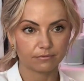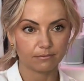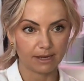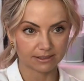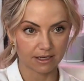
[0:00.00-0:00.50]

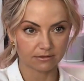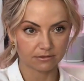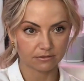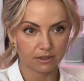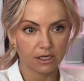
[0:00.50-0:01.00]
Make
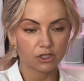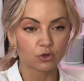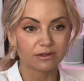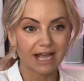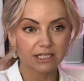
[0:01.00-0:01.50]
sense?
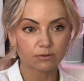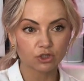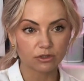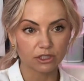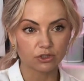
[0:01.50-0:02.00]
So that's what
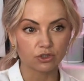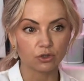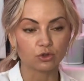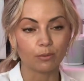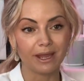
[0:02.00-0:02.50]
you need to
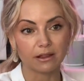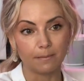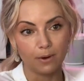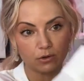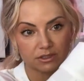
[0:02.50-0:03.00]
do to make the
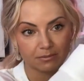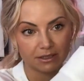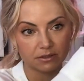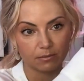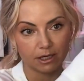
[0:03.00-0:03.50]
most
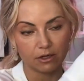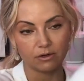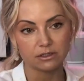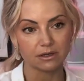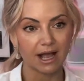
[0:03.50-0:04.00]
amount of money. You
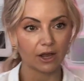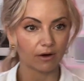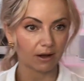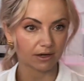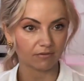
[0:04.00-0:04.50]
need to hire
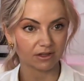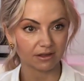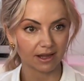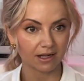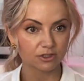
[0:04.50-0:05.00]
out
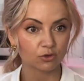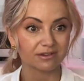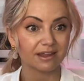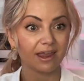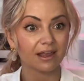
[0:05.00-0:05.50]
everything else so
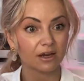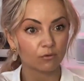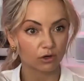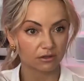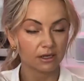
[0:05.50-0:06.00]
they can
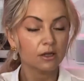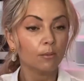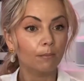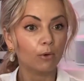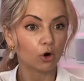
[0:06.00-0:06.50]
work
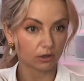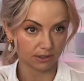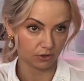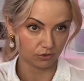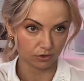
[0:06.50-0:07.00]
more
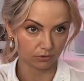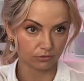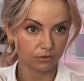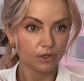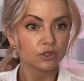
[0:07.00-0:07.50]
than you
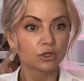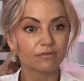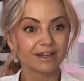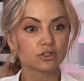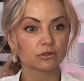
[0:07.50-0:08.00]
do. So
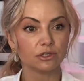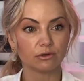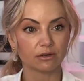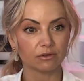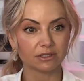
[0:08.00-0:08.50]
eventually you
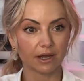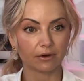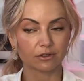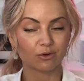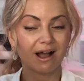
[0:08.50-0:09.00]
can
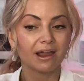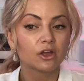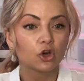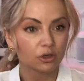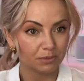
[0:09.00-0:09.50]
retire. So I
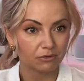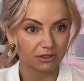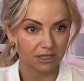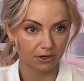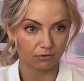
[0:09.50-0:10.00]
could be
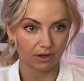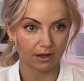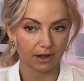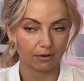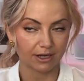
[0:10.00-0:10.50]
retired right
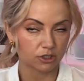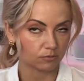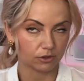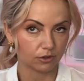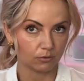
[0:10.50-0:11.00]
now. I just
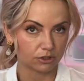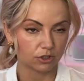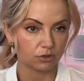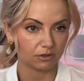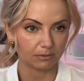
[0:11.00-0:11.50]
wouldn't know what to
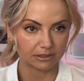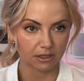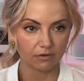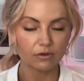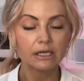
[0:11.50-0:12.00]
do with
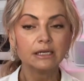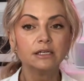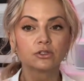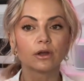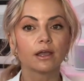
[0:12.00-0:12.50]
myself.
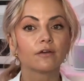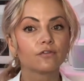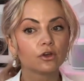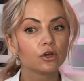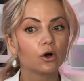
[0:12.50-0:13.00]
So if
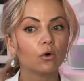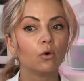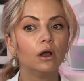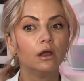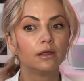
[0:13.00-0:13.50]
you
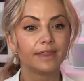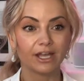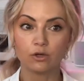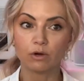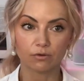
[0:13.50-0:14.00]
know that
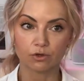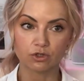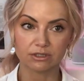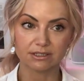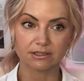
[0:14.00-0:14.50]
you want
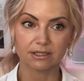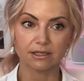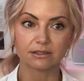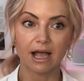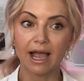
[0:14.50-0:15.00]
virtual
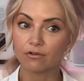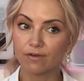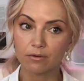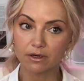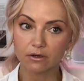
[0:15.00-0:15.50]
assistants, I
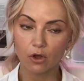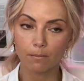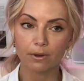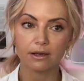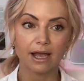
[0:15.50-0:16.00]
founded a
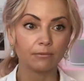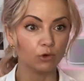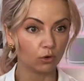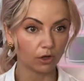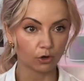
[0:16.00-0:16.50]
company. I'm
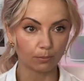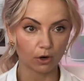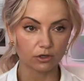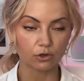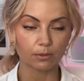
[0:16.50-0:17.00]
no longer a
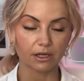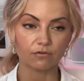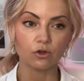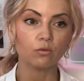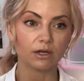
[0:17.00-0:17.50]
partner, but if
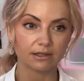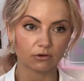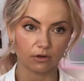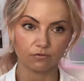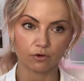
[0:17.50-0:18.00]
you want
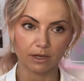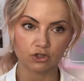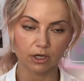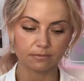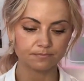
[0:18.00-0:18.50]
their
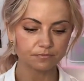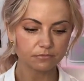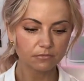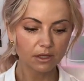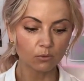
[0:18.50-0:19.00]
information,
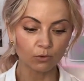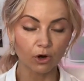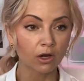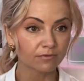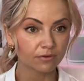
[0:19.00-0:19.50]
where
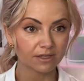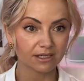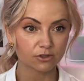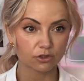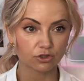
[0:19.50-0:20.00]
all of the V
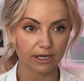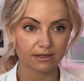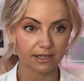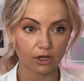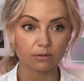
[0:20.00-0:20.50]
As are
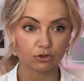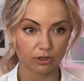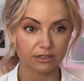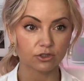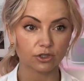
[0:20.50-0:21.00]
trained, they come
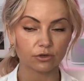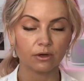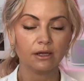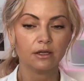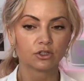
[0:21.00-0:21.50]
train to you,
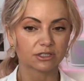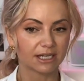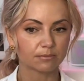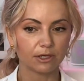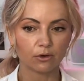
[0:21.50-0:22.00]
just
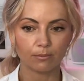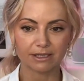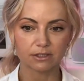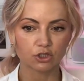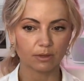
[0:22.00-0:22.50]
let me know,
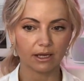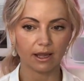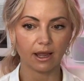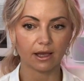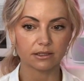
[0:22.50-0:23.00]
message
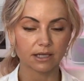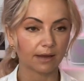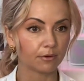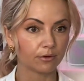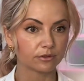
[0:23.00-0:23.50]
me, and
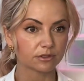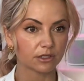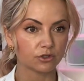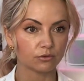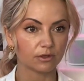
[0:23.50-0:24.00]
I'm going to
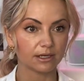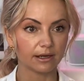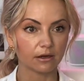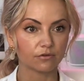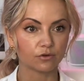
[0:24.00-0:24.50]
send you the
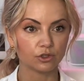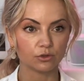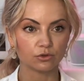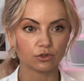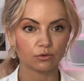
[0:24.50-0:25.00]
link for
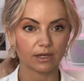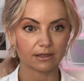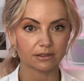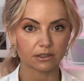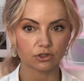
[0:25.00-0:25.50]
you to get
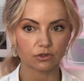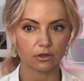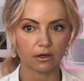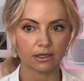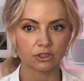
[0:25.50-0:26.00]
in touch,
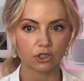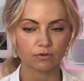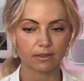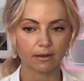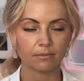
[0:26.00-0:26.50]
uh, in touch
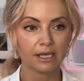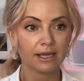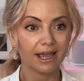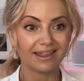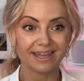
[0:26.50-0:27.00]
with them.
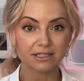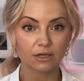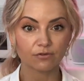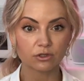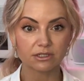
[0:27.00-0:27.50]
And that's
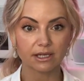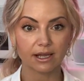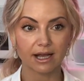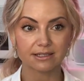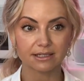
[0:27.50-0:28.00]
it for today,
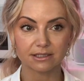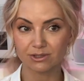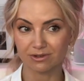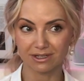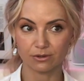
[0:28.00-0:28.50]
guys. I did
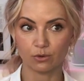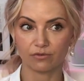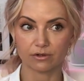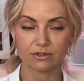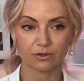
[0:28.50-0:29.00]
go a little
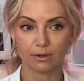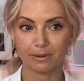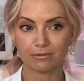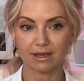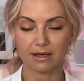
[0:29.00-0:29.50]
over, sorry
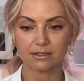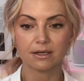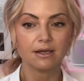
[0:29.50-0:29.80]
about that.